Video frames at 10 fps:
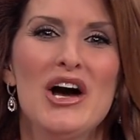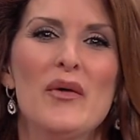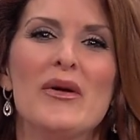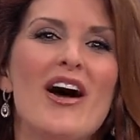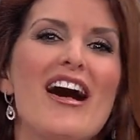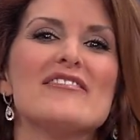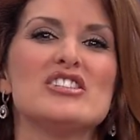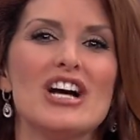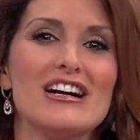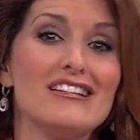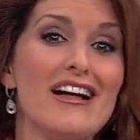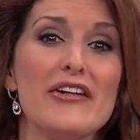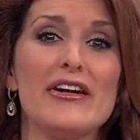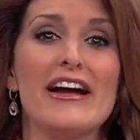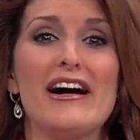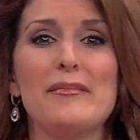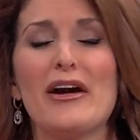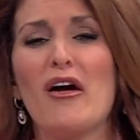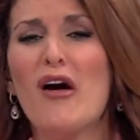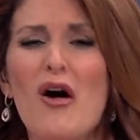We all have junk cluttering up in
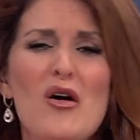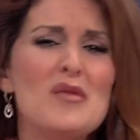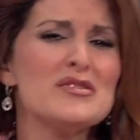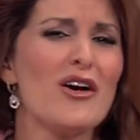our homes,